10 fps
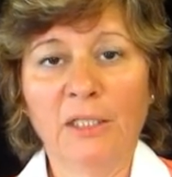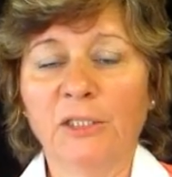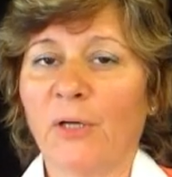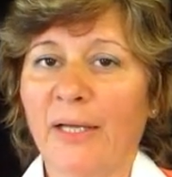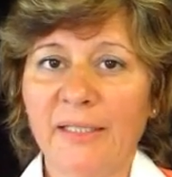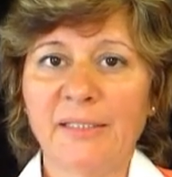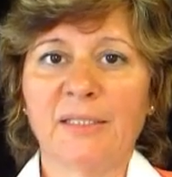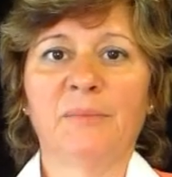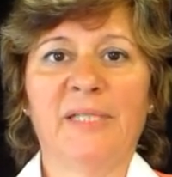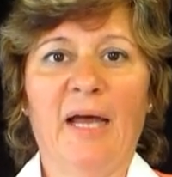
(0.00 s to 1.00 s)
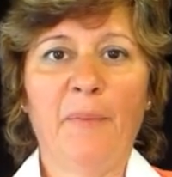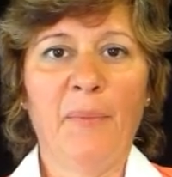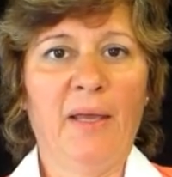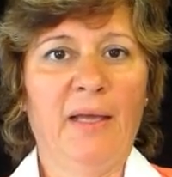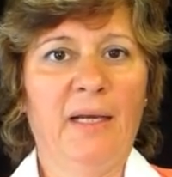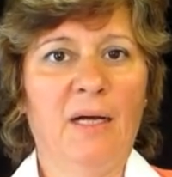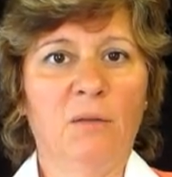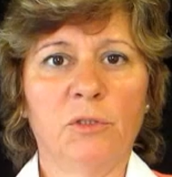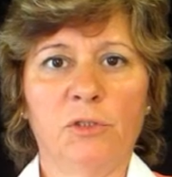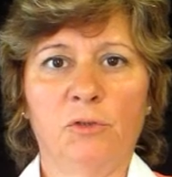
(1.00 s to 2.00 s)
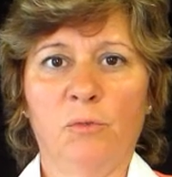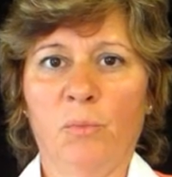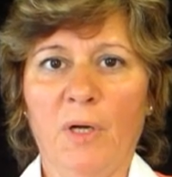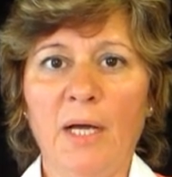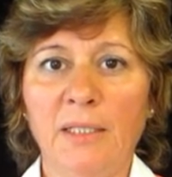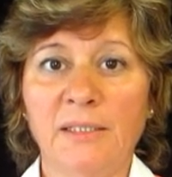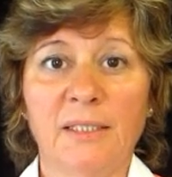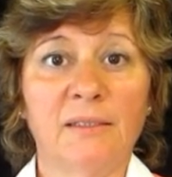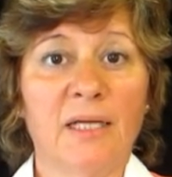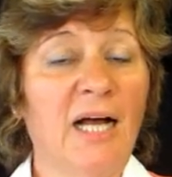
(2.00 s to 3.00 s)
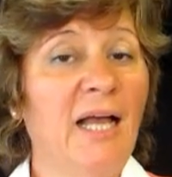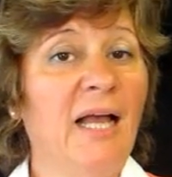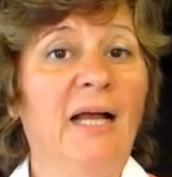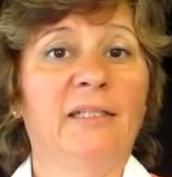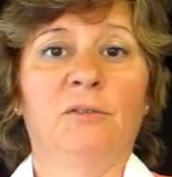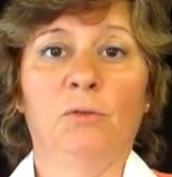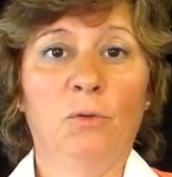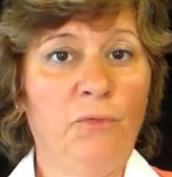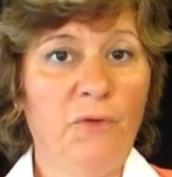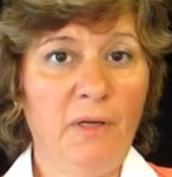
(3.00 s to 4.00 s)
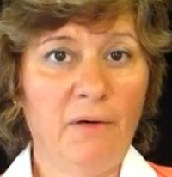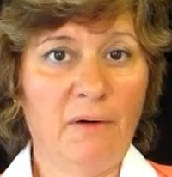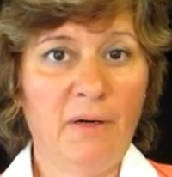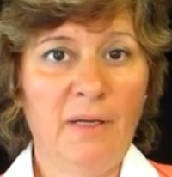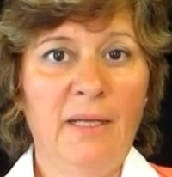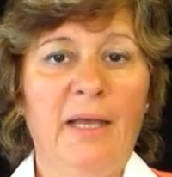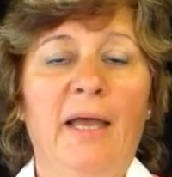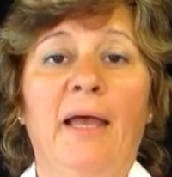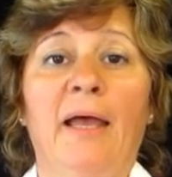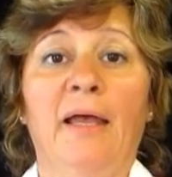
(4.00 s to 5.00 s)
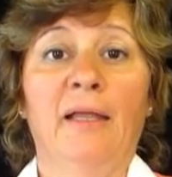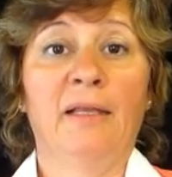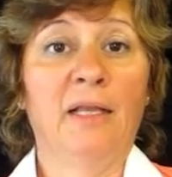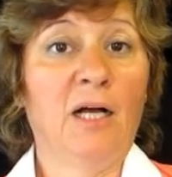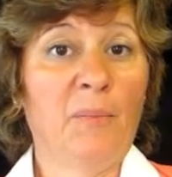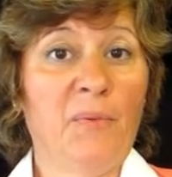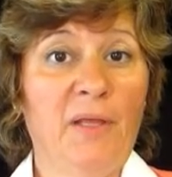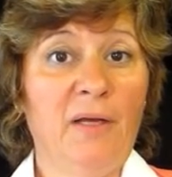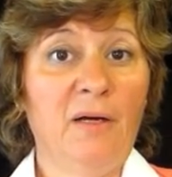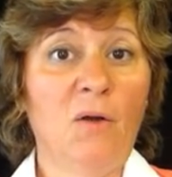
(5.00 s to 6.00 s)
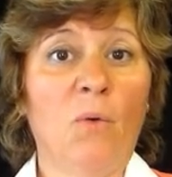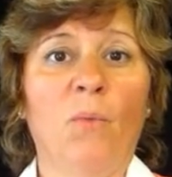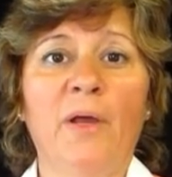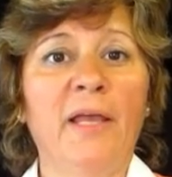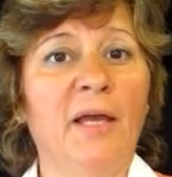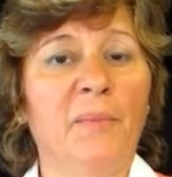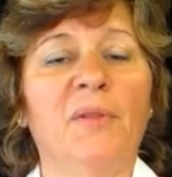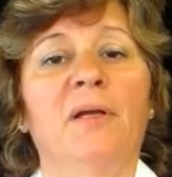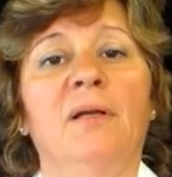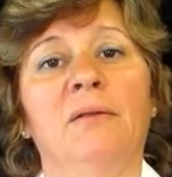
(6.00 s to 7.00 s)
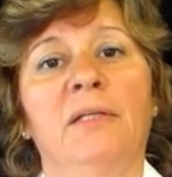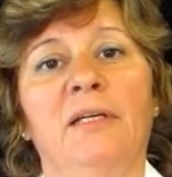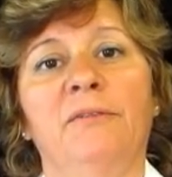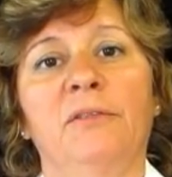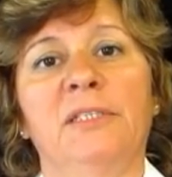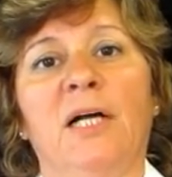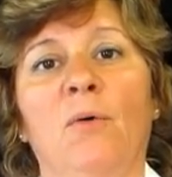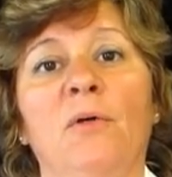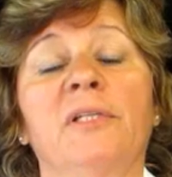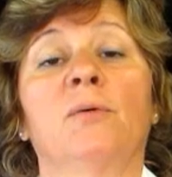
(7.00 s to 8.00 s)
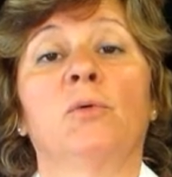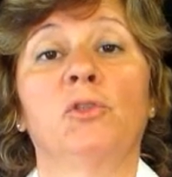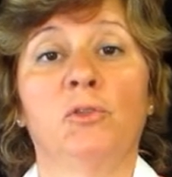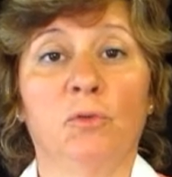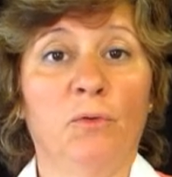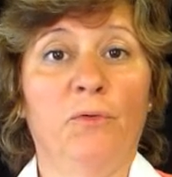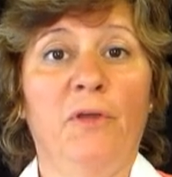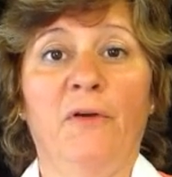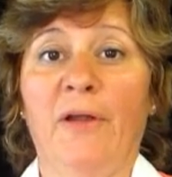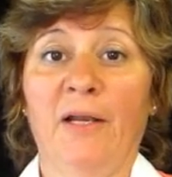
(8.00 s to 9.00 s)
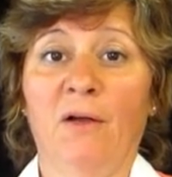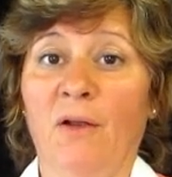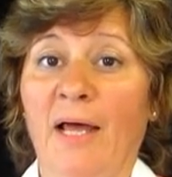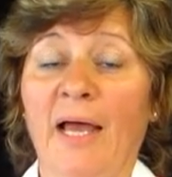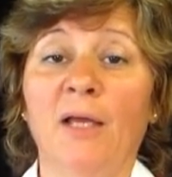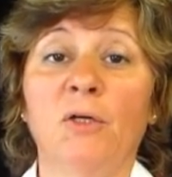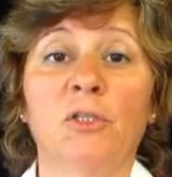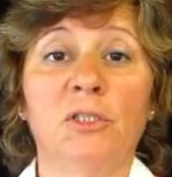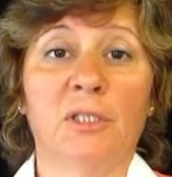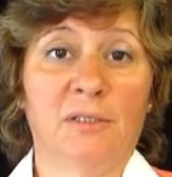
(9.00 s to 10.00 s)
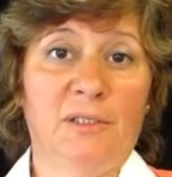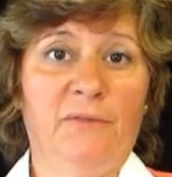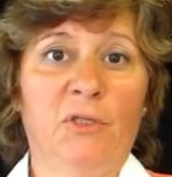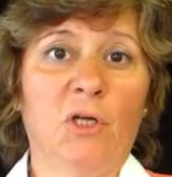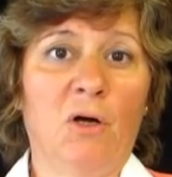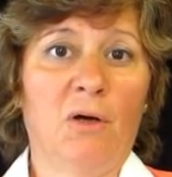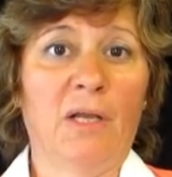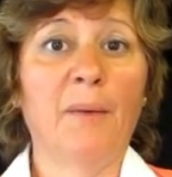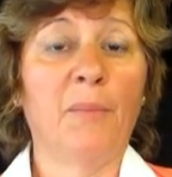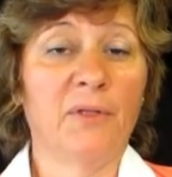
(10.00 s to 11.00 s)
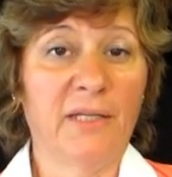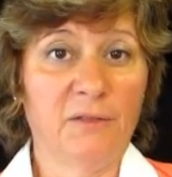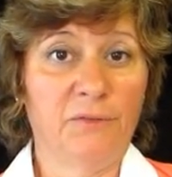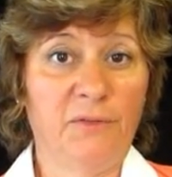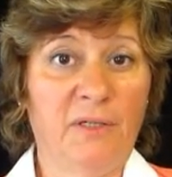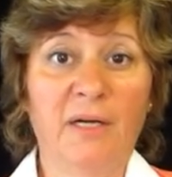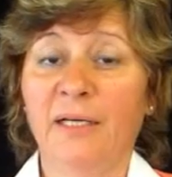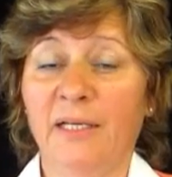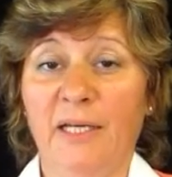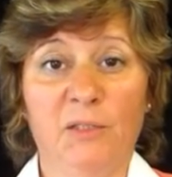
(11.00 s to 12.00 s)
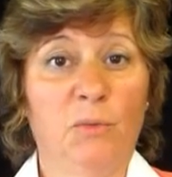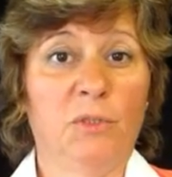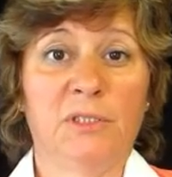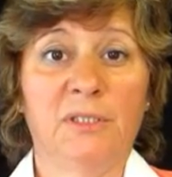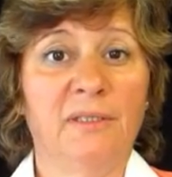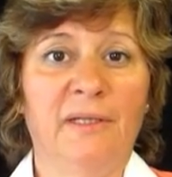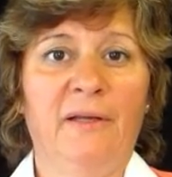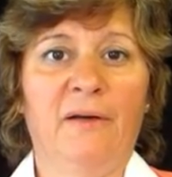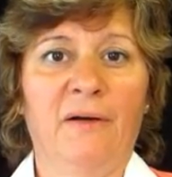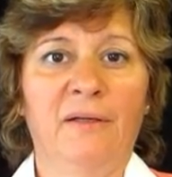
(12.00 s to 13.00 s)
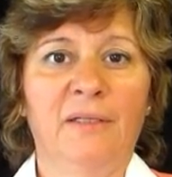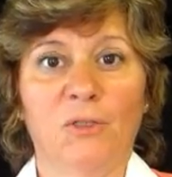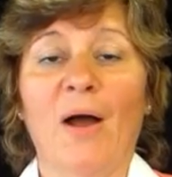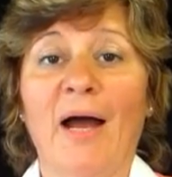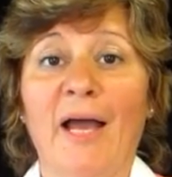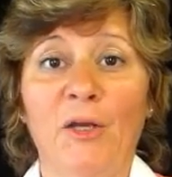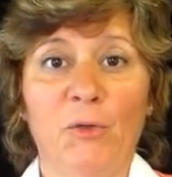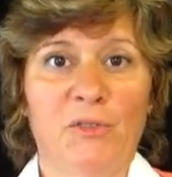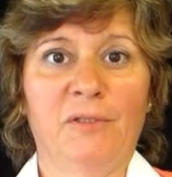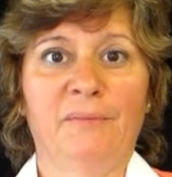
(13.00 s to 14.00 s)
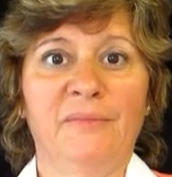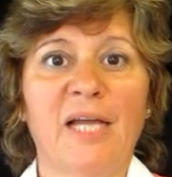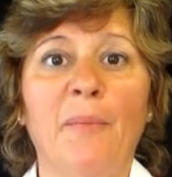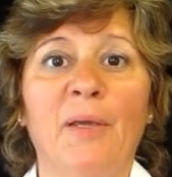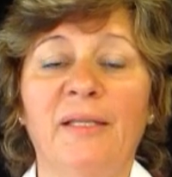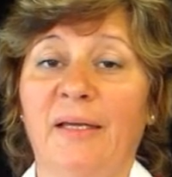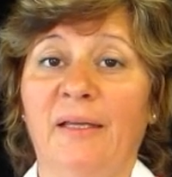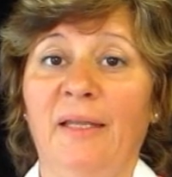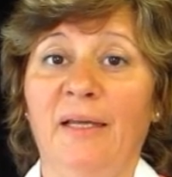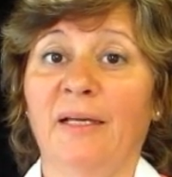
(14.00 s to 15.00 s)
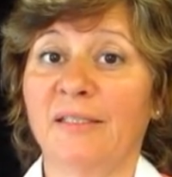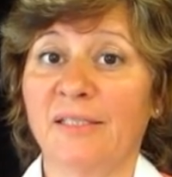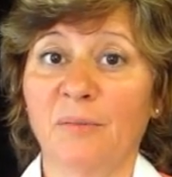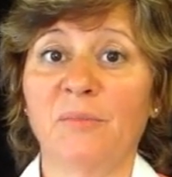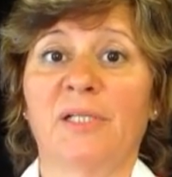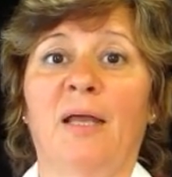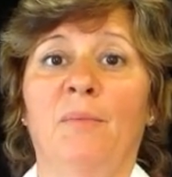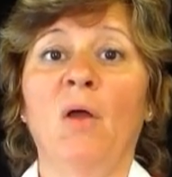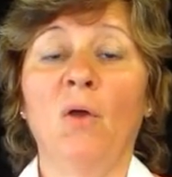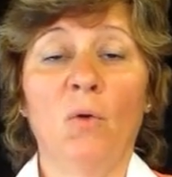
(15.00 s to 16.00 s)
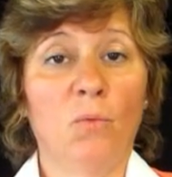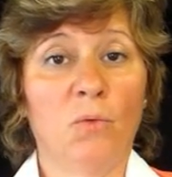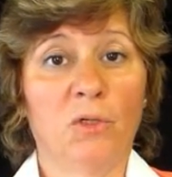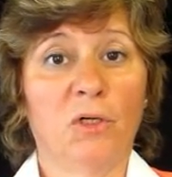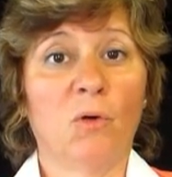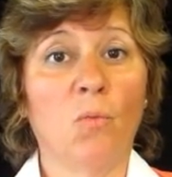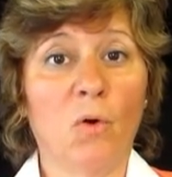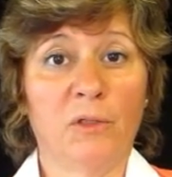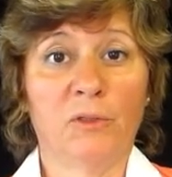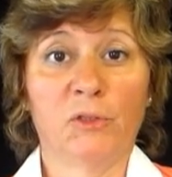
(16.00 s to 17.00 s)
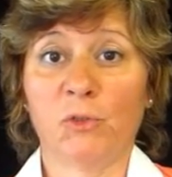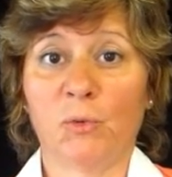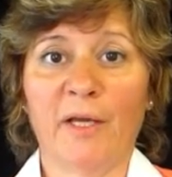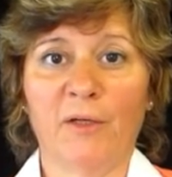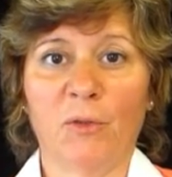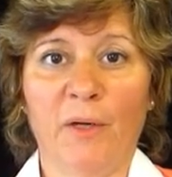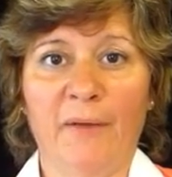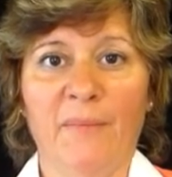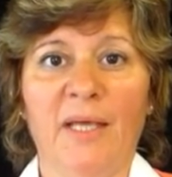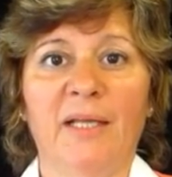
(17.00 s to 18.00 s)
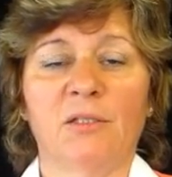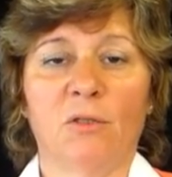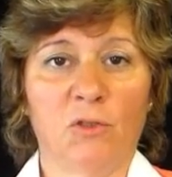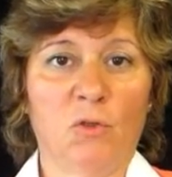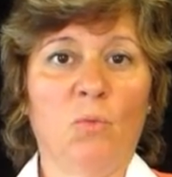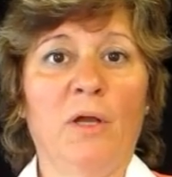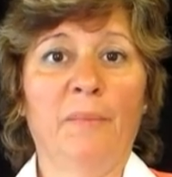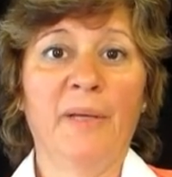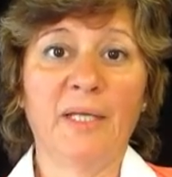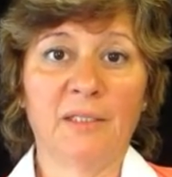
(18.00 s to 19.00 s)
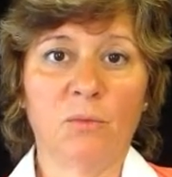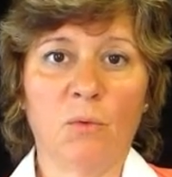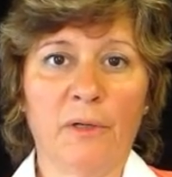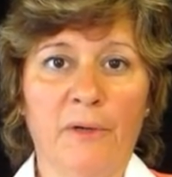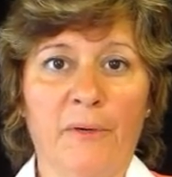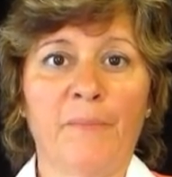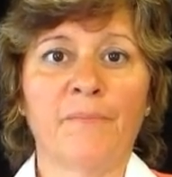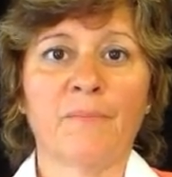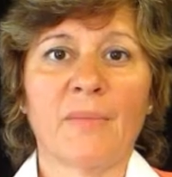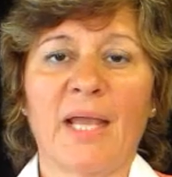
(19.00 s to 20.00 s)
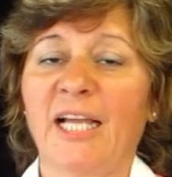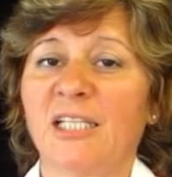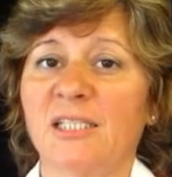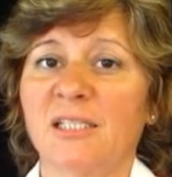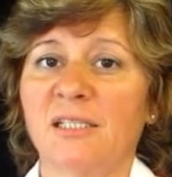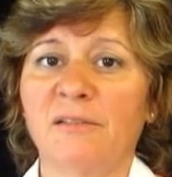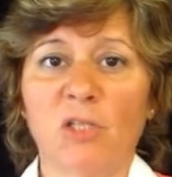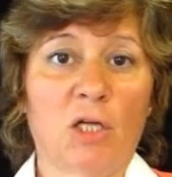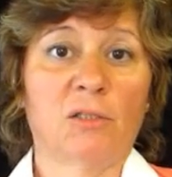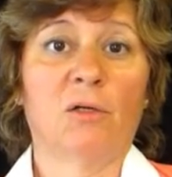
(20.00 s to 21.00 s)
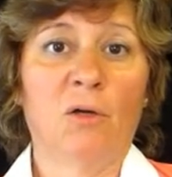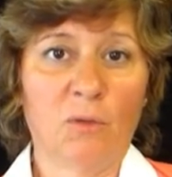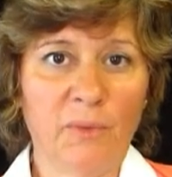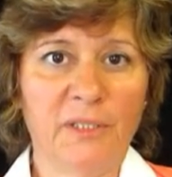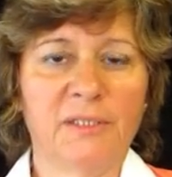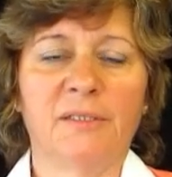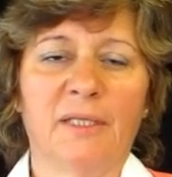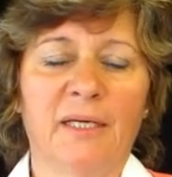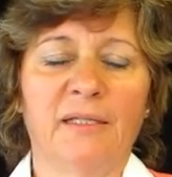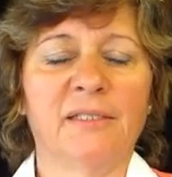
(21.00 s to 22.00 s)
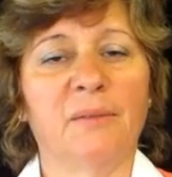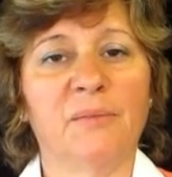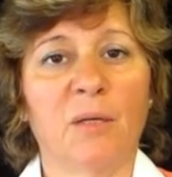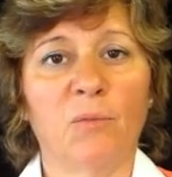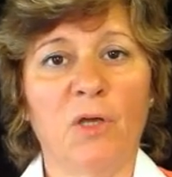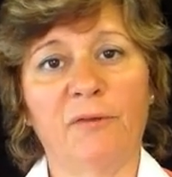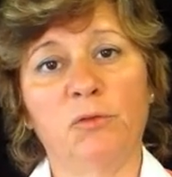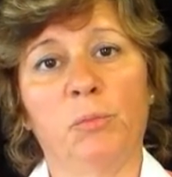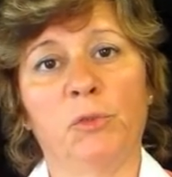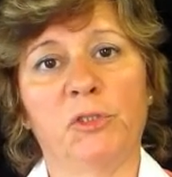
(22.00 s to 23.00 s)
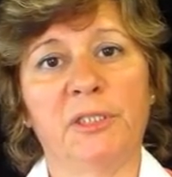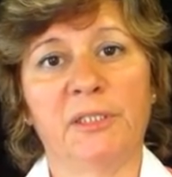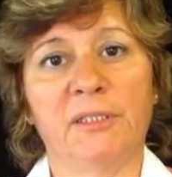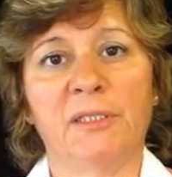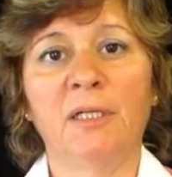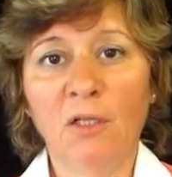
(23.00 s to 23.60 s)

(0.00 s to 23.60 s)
So I did some tapping and I was surprised that I had no fear. And up there, way up there on the Eiffel Tower, there was no fear at all. I could not even call up on that fear. It wasn't there. So I know the tapping technique can sometimes work wonders right away. It's called a 1 minute wonder. It's not always the case. Sometimes we have to persist.